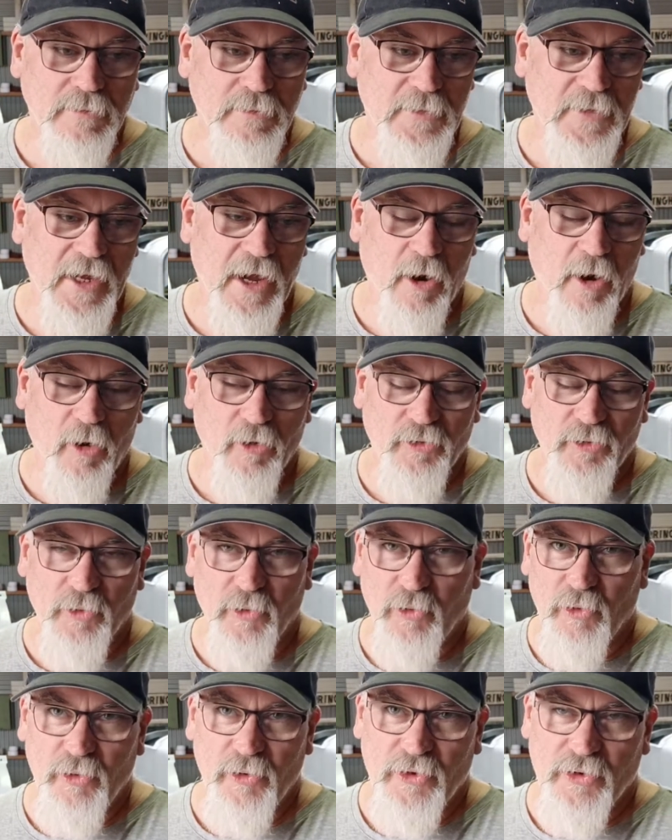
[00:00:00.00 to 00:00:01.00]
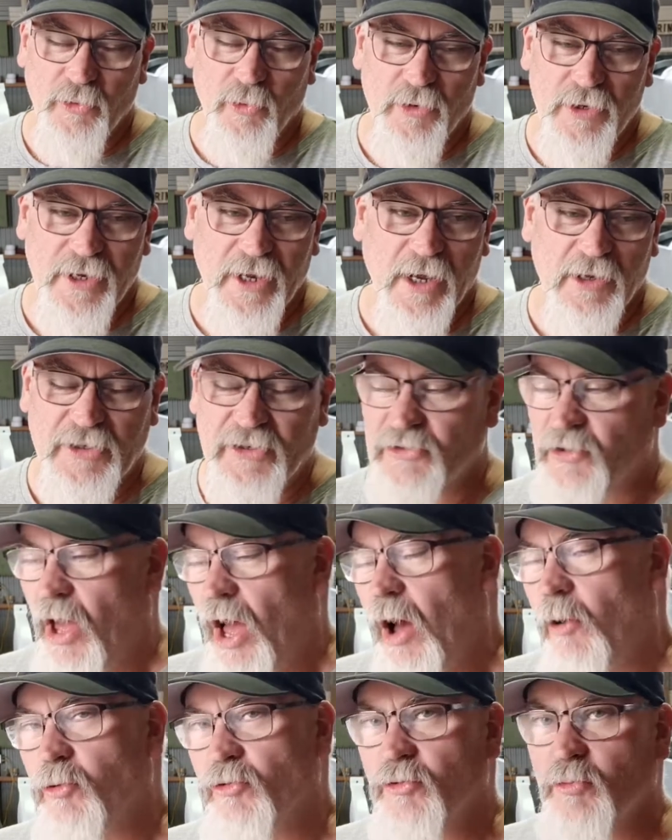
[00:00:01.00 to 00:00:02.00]
you know, I sort of always thought, you know, just,
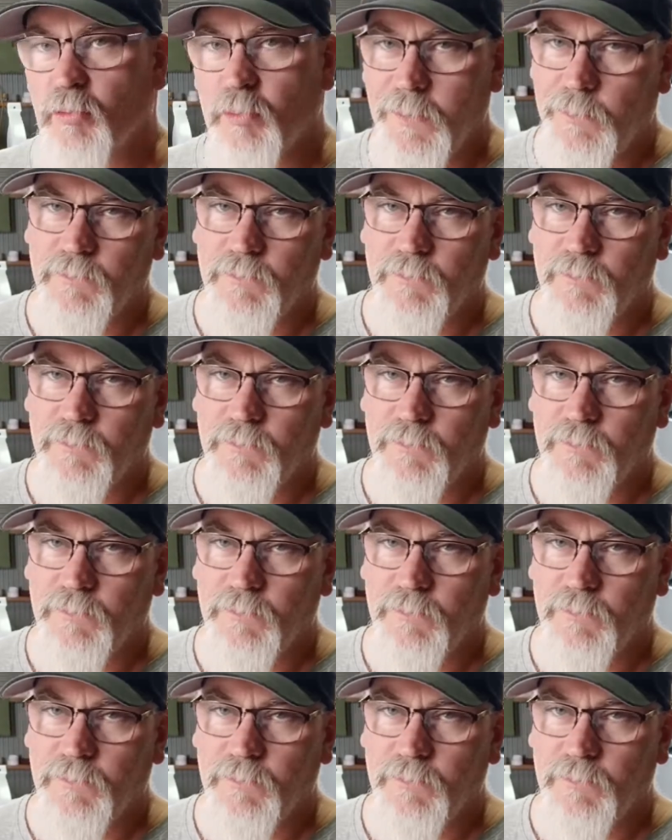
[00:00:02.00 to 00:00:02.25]
oh, just